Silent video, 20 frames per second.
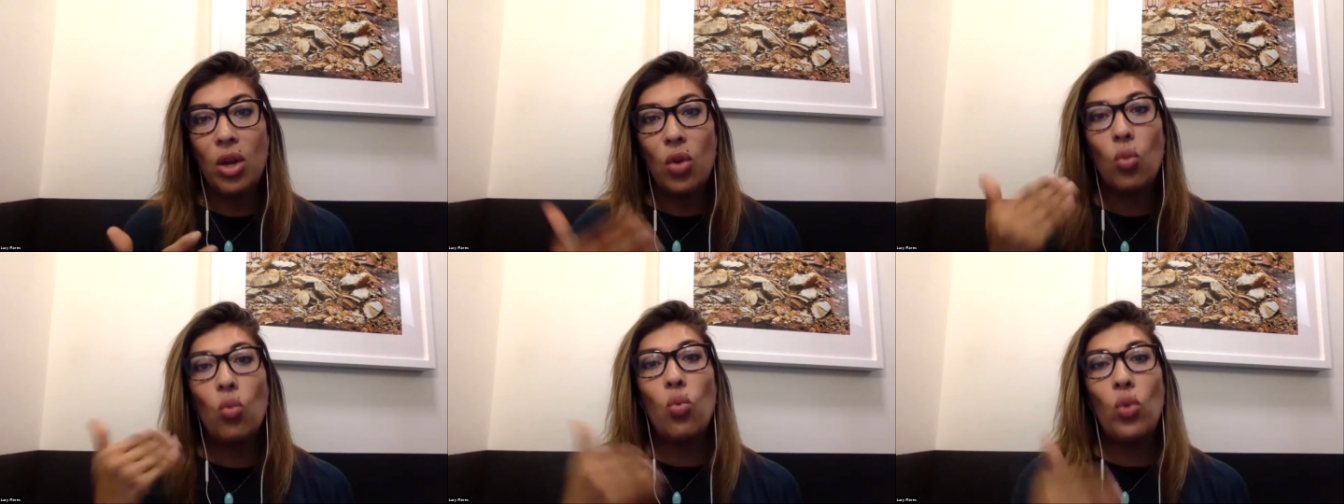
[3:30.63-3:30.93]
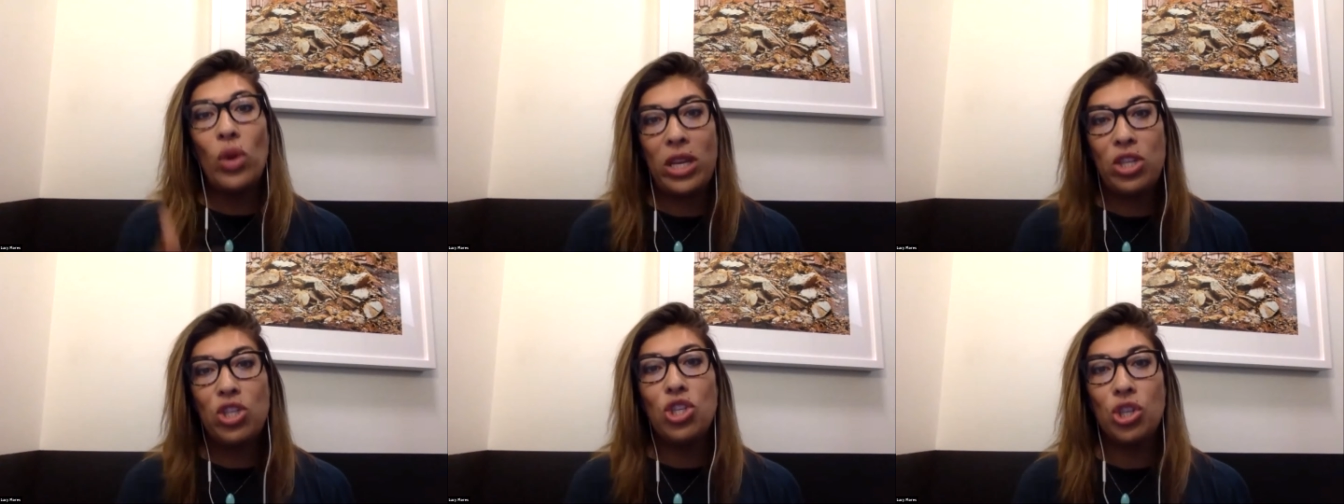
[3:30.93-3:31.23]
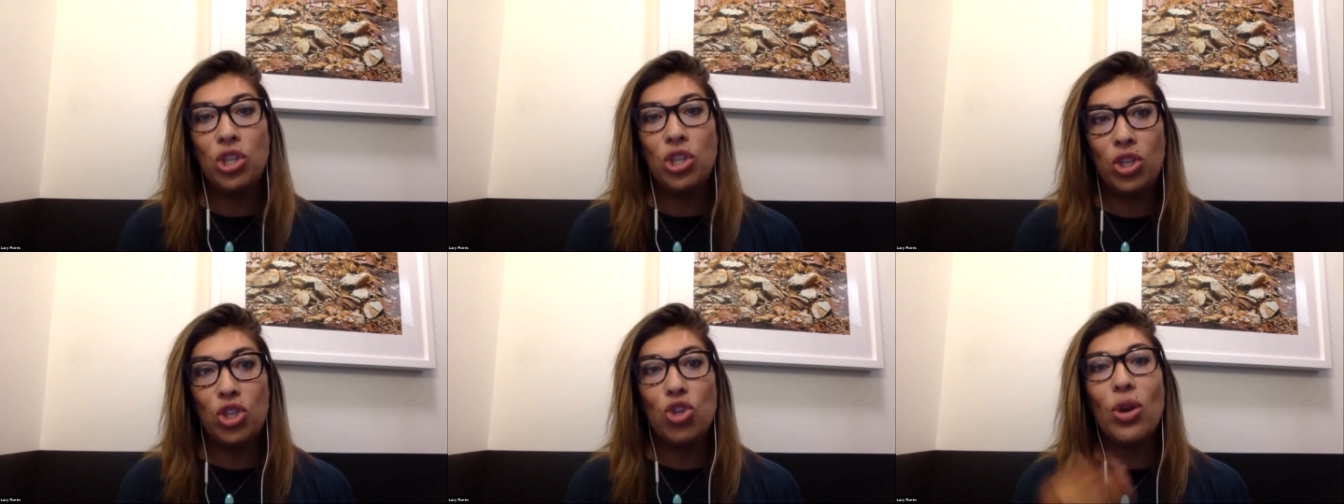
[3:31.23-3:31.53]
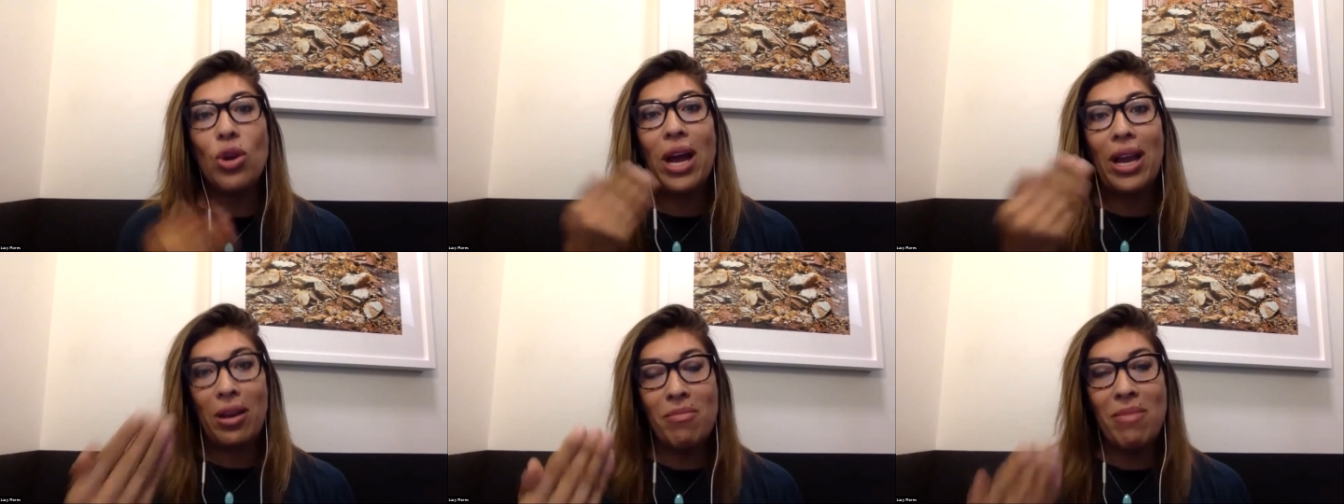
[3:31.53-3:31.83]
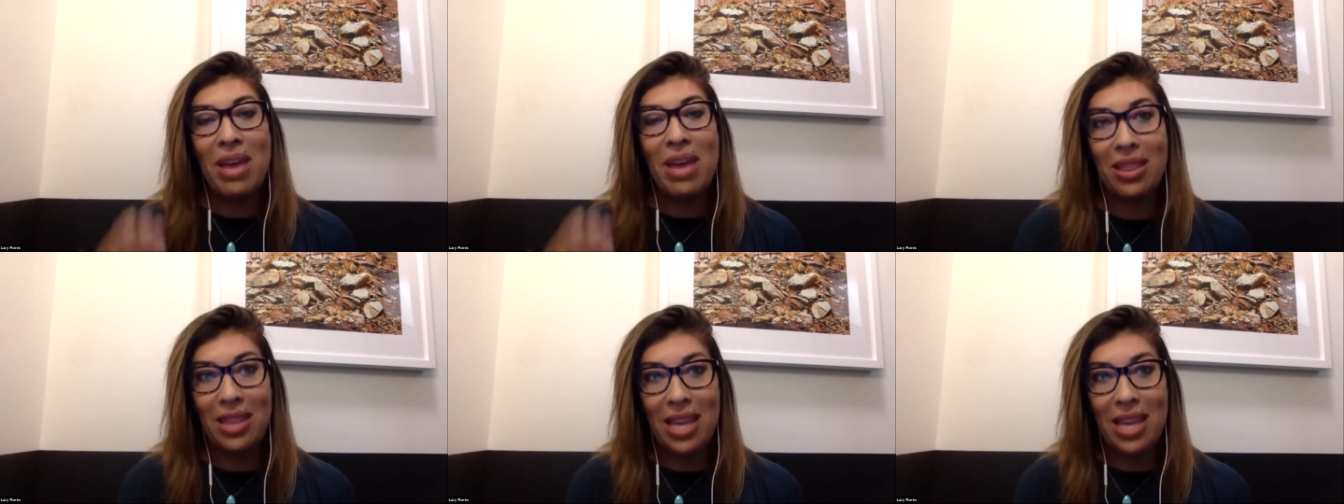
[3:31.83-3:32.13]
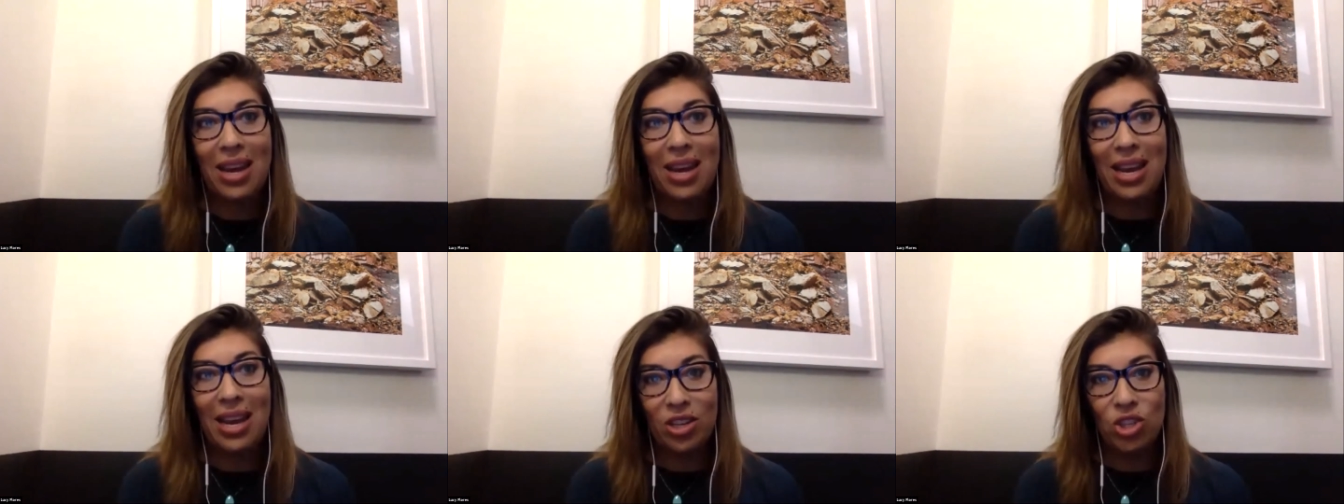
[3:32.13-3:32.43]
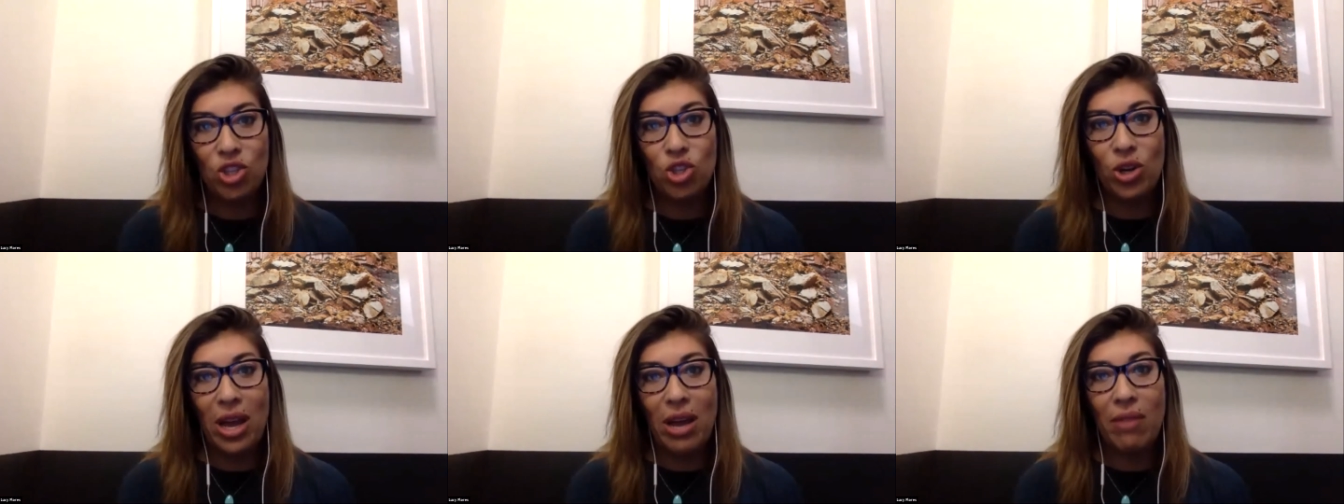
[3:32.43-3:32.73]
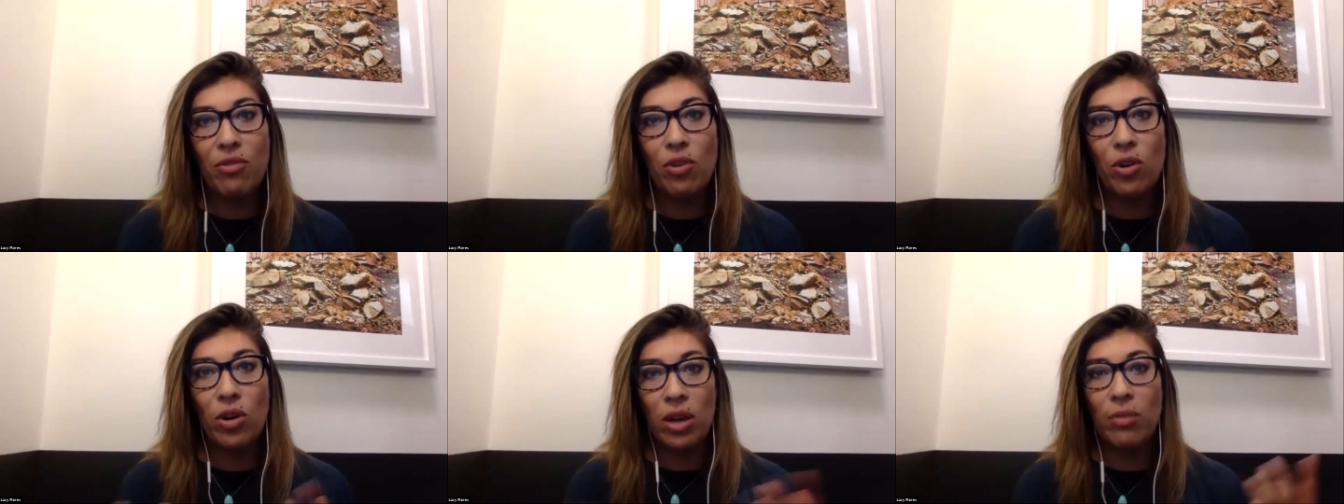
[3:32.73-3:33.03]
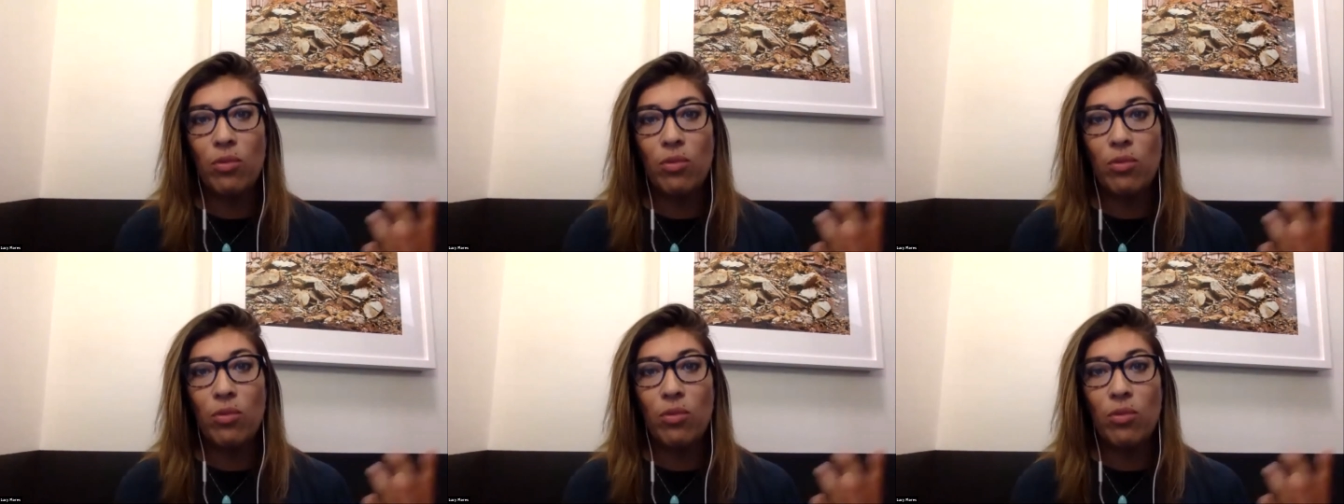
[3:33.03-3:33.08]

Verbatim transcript: we should try to make that extra effort.